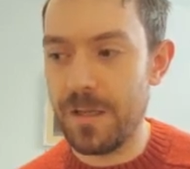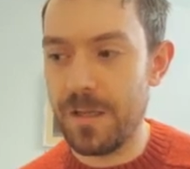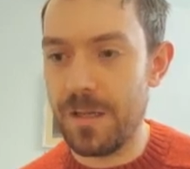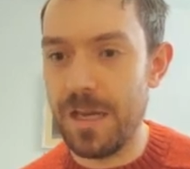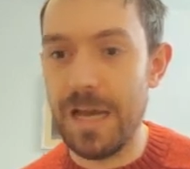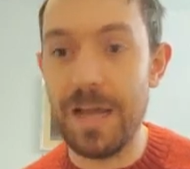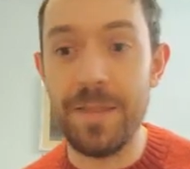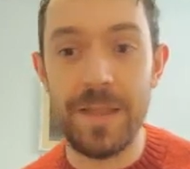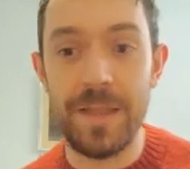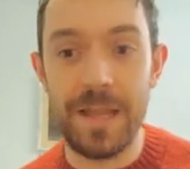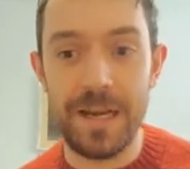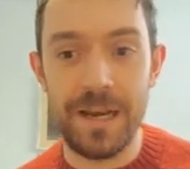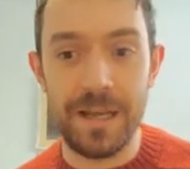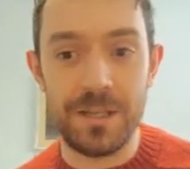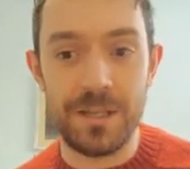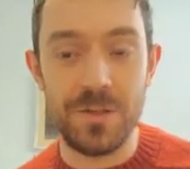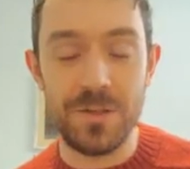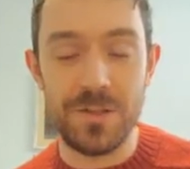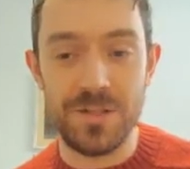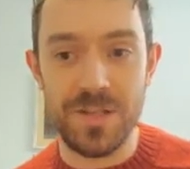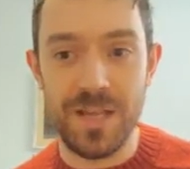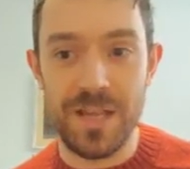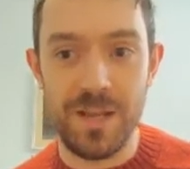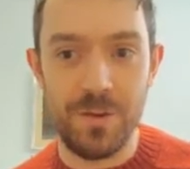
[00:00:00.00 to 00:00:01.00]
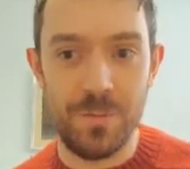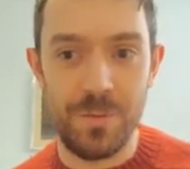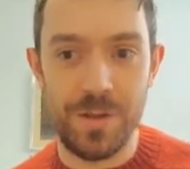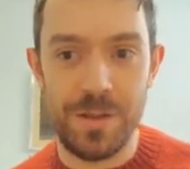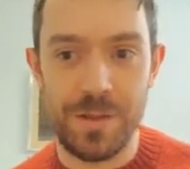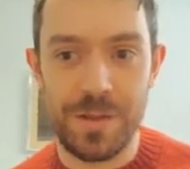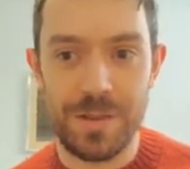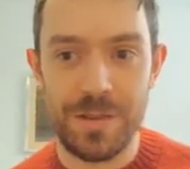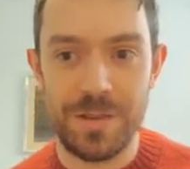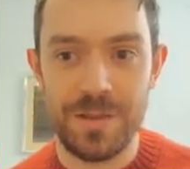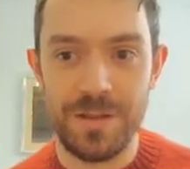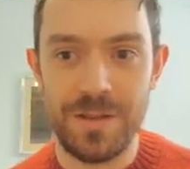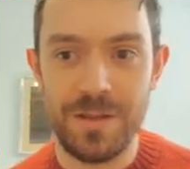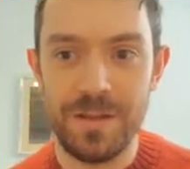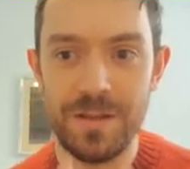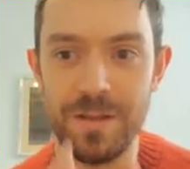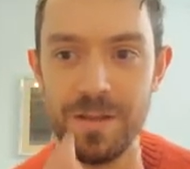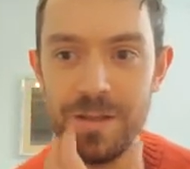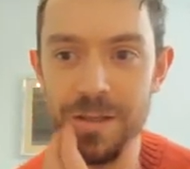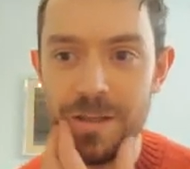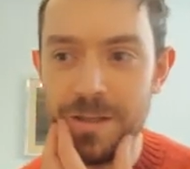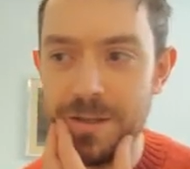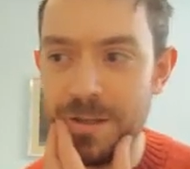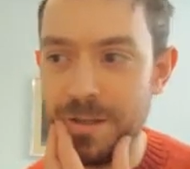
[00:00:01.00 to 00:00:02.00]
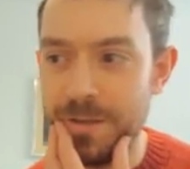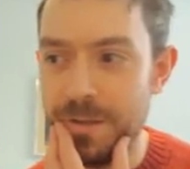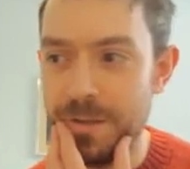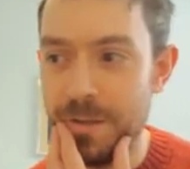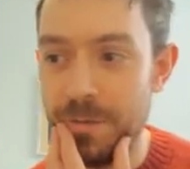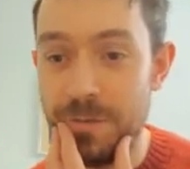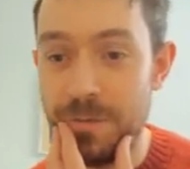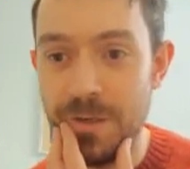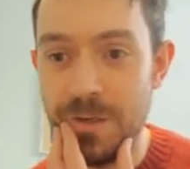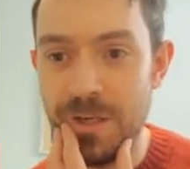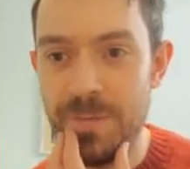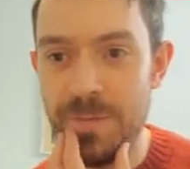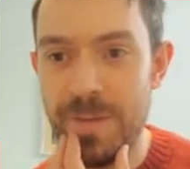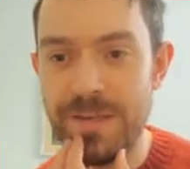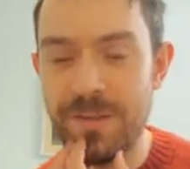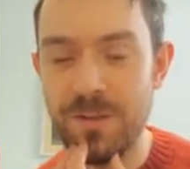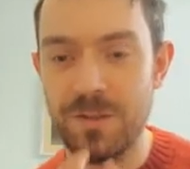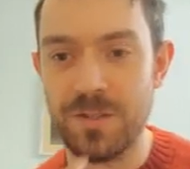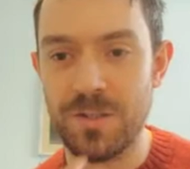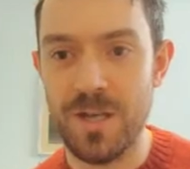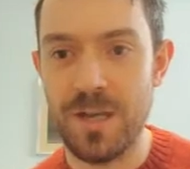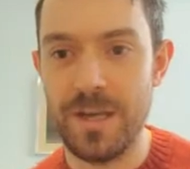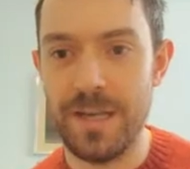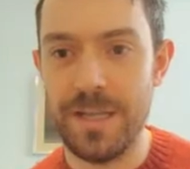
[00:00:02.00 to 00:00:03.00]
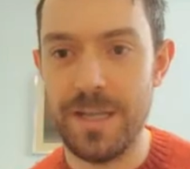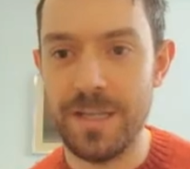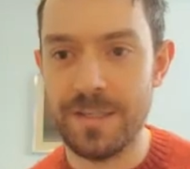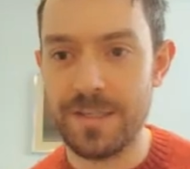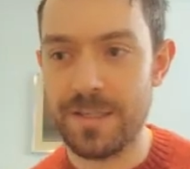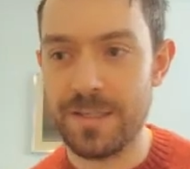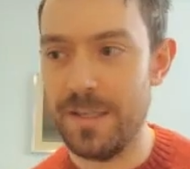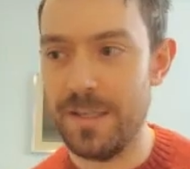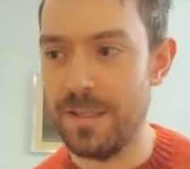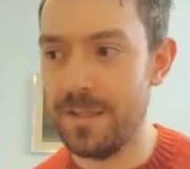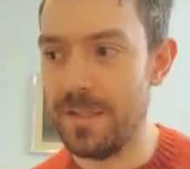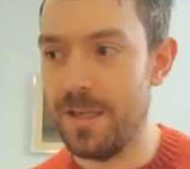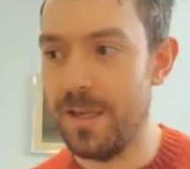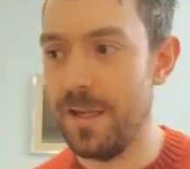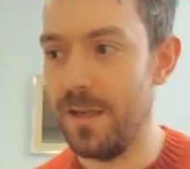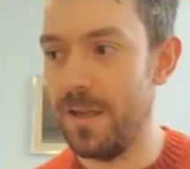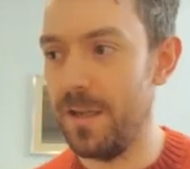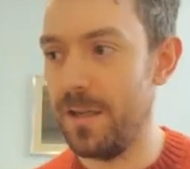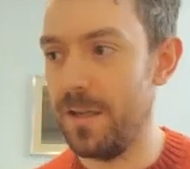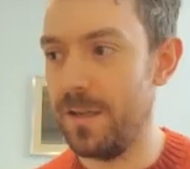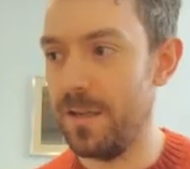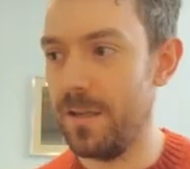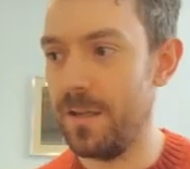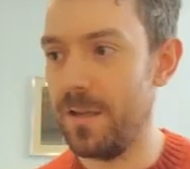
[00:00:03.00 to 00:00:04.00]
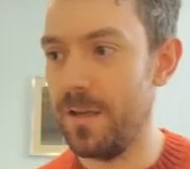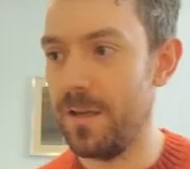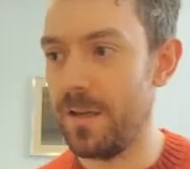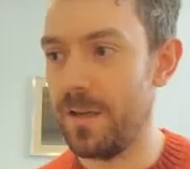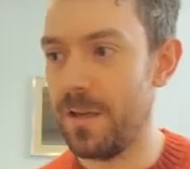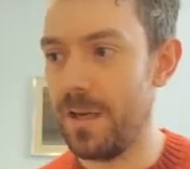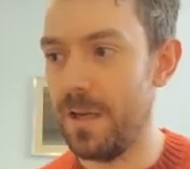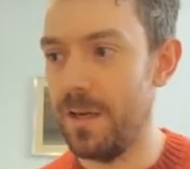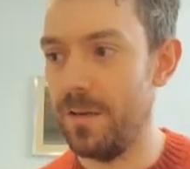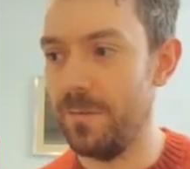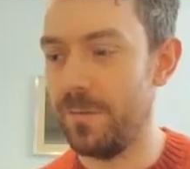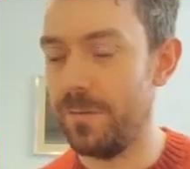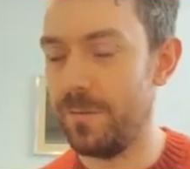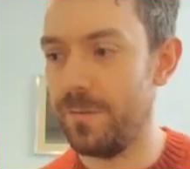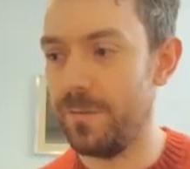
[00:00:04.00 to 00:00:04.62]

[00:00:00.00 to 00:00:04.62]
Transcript: then, like you say, with the fundamental journey is a kind of,